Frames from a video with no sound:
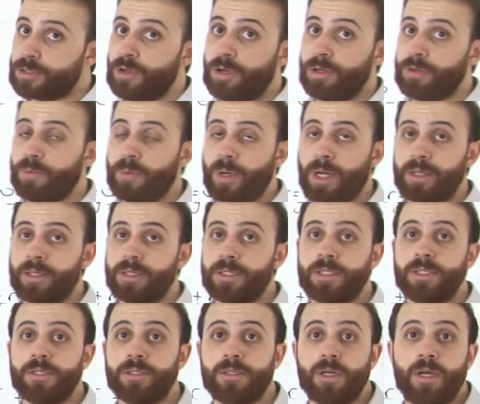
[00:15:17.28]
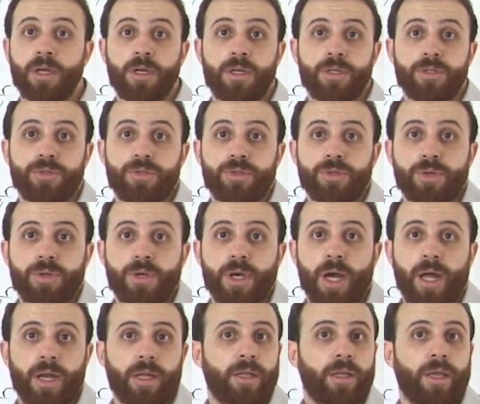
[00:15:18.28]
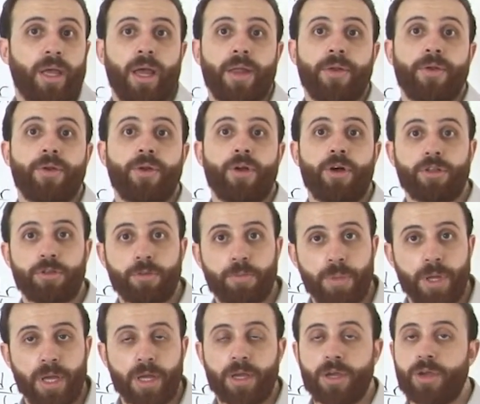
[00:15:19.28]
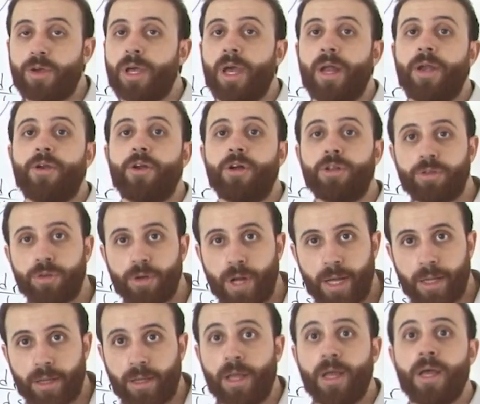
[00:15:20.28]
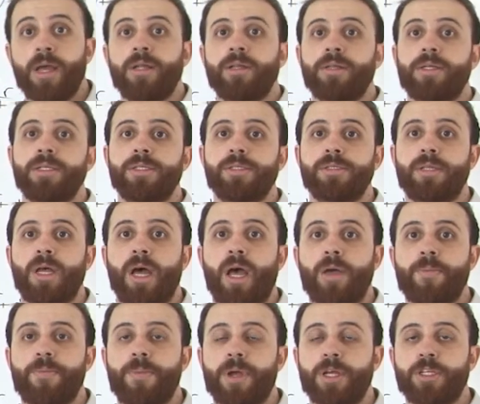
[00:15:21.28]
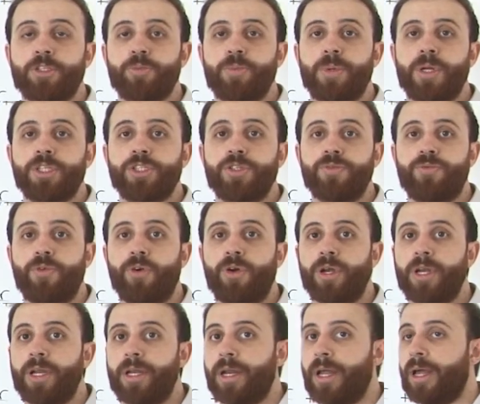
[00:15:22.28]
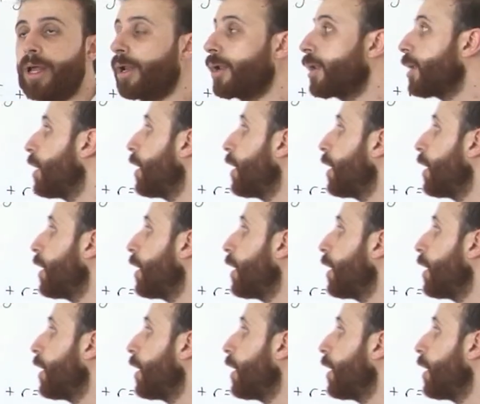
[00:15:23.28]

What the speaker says: not 1. This is squared, cannot be. You cannot write this type expression for linear